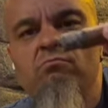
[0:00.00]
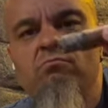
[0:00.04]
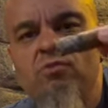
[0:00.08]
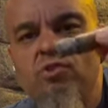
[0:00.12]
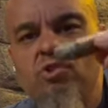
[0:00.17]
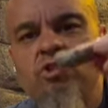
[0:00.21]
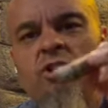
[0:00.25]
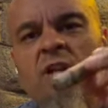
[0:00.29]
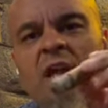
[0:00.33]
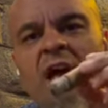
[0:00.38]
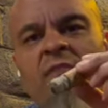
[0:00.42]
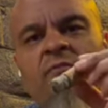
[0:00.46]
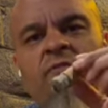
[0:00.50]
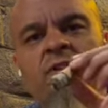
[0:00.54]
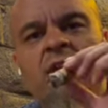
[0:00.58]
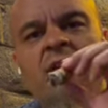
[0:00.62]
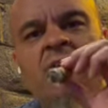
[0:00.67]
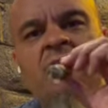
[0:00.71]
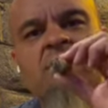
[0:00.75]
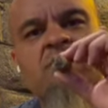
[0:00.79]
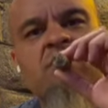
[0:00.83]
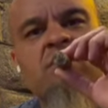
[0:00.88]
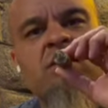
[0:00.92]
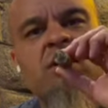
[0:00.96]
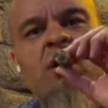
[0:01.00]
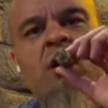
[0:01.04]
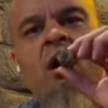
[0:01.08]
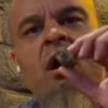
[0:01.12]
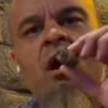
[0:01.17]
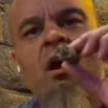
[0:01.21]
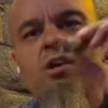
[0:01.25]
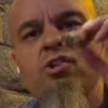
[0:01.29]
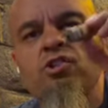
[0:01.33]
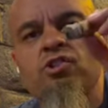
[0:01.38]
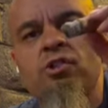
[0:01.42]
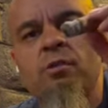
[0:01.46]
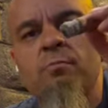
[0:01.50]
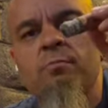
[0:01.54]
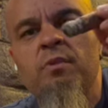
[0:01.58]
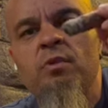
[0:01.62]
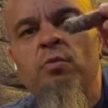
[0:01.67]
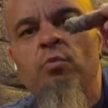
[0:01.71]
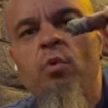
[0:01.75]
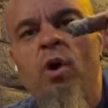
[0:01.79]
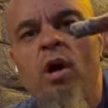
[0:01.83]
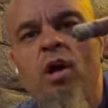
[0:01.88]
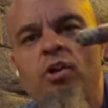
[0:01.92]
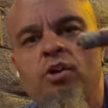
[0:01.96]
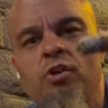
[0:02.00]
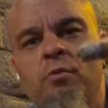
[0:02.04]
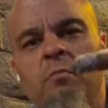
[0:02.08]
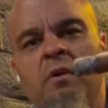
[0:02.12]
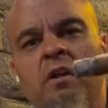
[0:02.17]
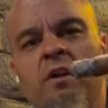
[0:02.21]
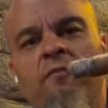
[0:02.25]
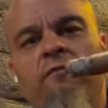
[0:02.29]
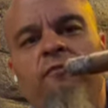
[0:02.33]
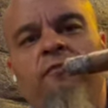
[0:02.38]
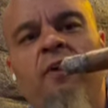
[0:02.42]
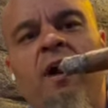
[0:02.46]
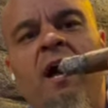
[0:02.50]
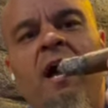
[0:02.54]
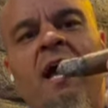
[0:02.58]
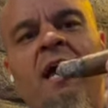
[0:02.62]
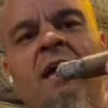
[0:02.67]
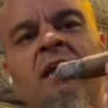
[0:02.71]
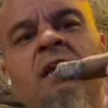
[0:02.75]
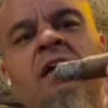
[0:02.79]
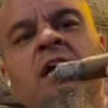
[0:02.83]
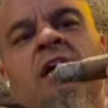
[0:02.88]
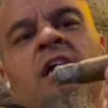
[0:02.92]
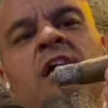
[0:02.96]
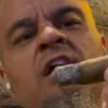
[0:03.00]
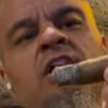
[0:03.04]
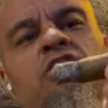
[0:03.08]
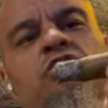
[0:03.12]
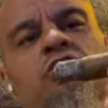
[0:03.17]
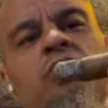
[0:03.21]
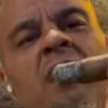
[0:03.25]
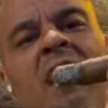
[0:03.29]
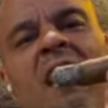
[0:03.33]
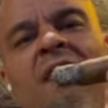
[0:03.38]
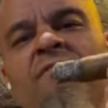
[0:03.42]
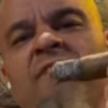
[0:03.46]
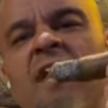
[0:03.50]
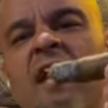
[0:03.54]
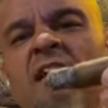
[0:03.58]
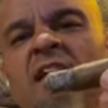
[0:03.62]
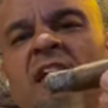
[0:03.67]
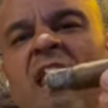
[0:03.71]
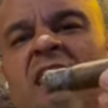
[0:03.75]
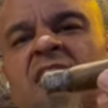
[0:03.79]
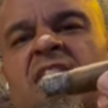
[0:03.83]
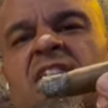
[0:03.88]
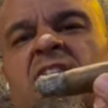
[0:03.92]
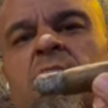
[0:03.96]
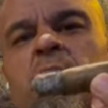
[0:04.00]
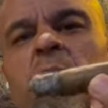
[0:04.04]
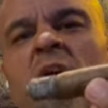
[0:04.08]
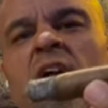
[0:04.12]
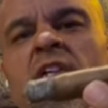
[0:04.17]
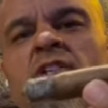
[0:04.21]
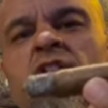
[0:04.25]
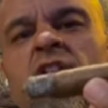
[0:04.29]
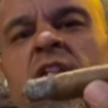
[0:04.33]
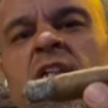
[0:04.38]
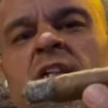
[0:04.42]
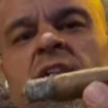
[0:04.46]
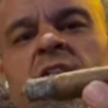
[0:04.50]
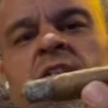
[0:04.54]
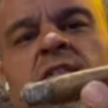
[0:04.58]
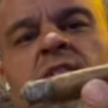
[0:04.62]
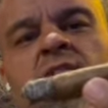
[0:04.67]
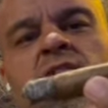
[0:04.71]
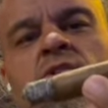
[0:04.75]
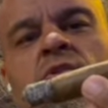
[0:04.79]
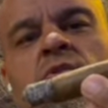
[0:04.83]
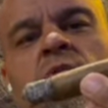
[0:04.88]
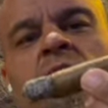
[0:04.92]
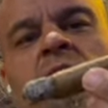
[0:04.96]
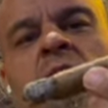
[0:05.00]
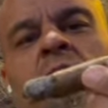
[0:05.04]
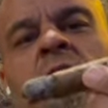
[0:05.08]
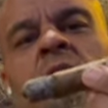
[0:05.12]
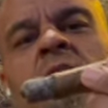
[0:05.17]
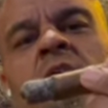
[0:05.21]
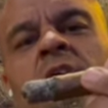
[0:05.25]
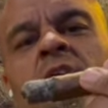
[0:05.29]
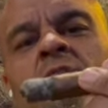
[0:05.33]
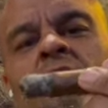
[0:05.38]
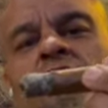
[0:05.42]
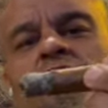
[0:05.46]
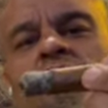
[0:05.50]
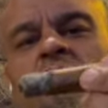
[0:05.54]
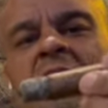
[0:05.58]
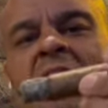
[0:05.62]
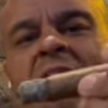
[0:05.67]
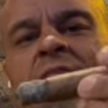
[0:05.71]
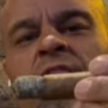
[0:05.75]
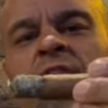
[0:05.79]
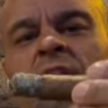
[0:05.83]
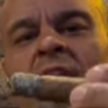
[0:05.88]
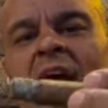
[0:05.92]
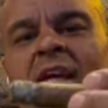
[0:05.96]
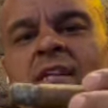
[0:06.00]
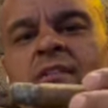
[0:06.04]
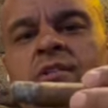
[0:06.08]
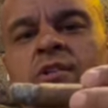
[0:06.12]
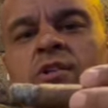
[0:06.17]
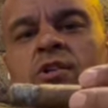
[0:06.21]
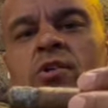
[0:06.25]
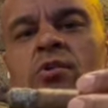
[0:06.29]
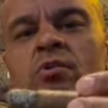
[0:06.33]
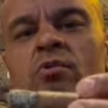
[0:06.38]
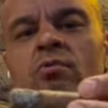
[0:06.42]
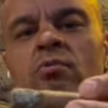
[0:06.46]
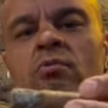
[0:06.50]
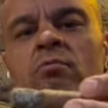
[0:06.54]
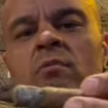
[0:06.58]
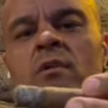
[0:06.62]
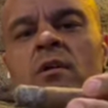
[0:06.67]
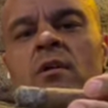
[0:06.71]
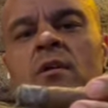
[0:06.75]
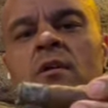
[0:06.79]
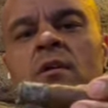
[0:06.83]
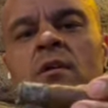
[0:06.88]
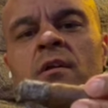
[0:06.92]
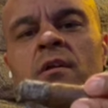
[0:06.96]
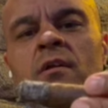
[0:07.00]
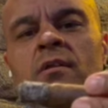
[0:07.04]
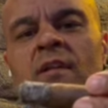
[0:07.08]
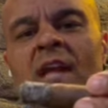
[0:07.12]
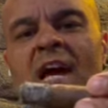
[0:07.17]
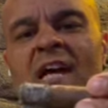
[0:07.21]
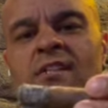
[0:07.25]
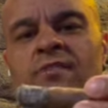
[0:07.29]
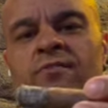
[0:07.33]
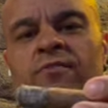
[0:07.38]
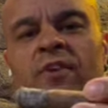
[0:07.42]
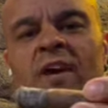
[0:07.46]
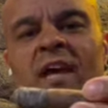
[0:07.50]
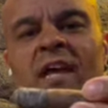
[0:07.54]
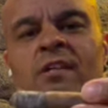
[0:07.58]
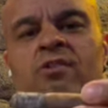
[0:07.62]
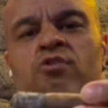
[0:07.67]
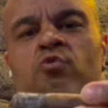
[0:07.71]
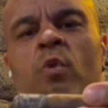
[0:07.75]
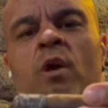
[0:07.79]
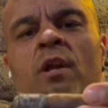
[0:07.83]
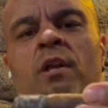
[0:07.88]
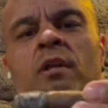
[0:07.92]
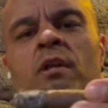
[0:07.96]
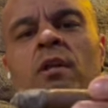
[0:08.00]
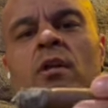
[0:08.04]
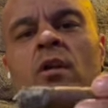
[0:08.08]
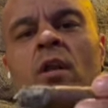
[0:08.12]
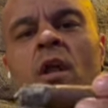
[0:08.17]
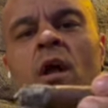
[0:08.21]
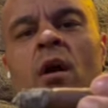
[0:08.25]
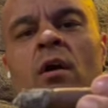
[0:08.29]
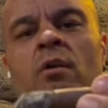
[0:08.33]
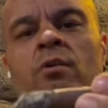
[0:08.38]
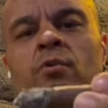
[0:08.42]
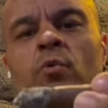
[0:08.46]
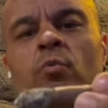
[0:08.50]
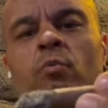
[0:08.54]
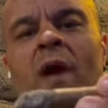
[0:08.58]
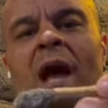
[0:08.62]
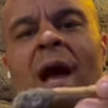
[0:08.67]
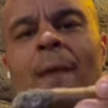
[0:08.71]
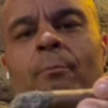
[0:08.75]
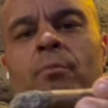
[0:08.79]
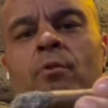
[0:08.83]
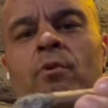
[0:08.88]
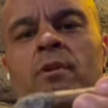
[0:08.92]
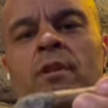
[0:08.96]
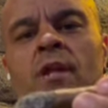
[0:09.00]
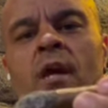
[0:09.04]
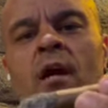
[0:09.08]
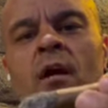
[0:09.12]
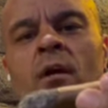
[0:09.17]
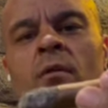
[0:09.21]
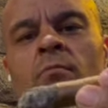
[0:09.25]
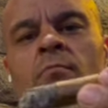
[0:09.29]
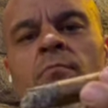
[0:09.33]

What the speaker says: You should have a nice cigar. It should be well humidified. It should have that nice sponginess to it. It should have a nice hue, nice veins running along the wrapper there.